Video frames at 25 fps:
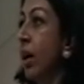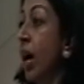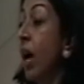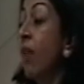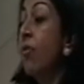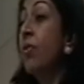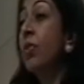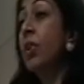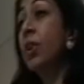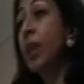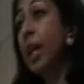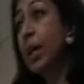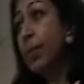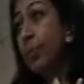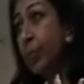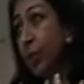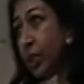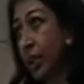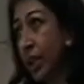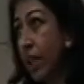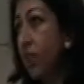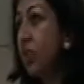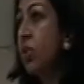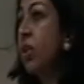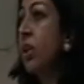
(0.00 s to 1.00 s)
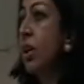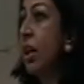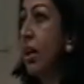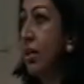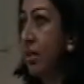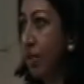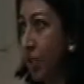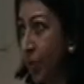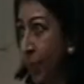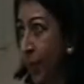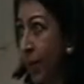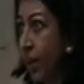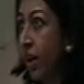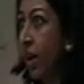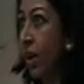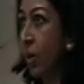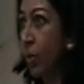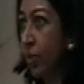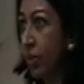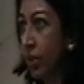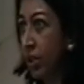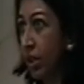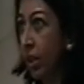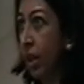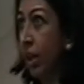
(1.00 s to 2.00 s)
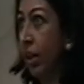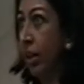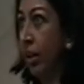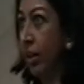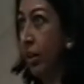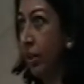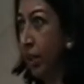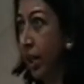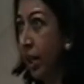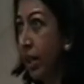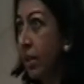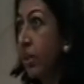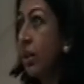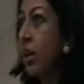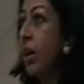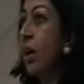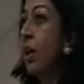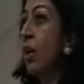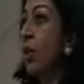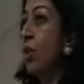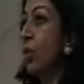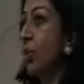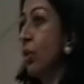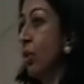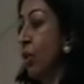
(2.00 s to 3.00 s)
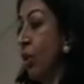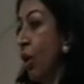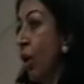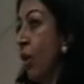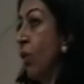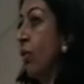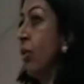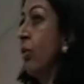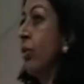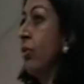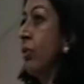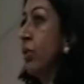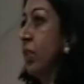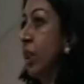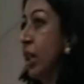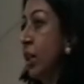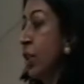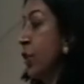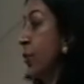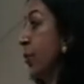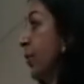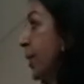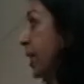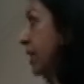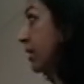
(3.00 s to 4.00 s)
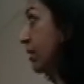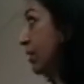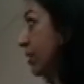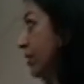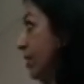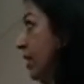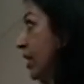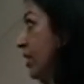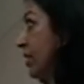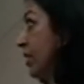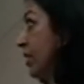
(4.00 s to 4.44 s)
have a great potential as a speaker, I would say, right? So a lot of stage presence